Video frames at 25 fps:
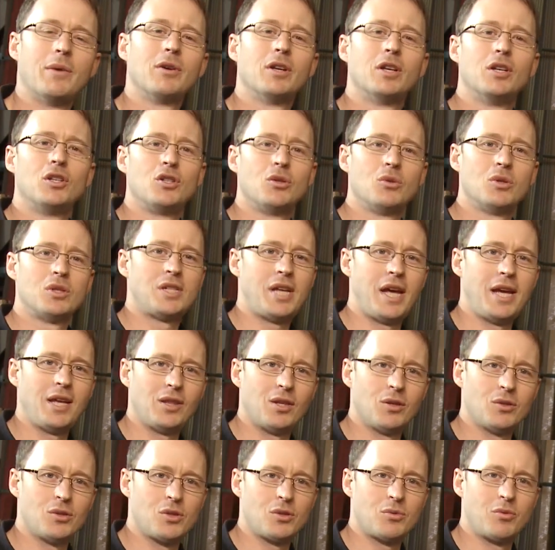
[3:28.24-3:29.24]
I'm gonna do is take
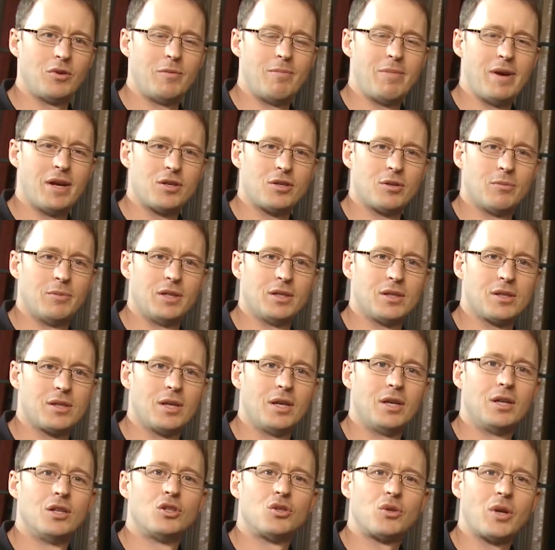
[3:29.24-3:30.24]
those three measurements,
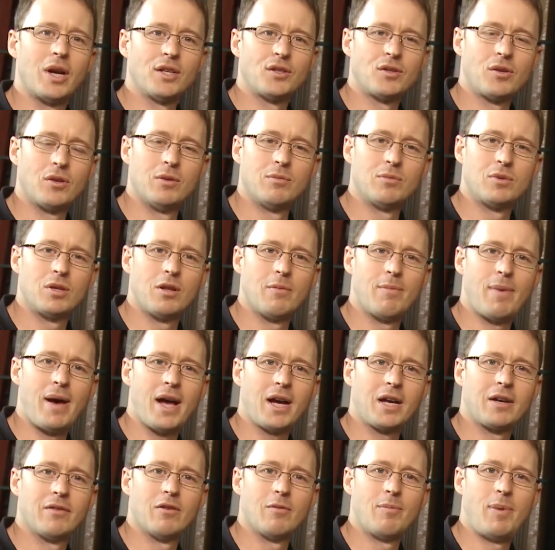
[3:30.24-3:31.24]
transfer them to the
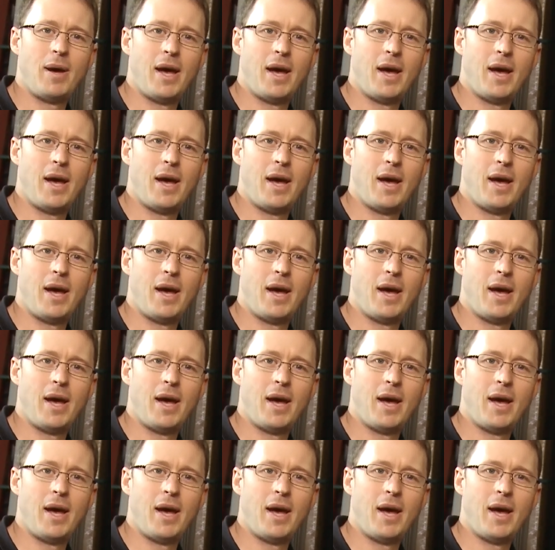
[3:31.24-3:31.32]
back of a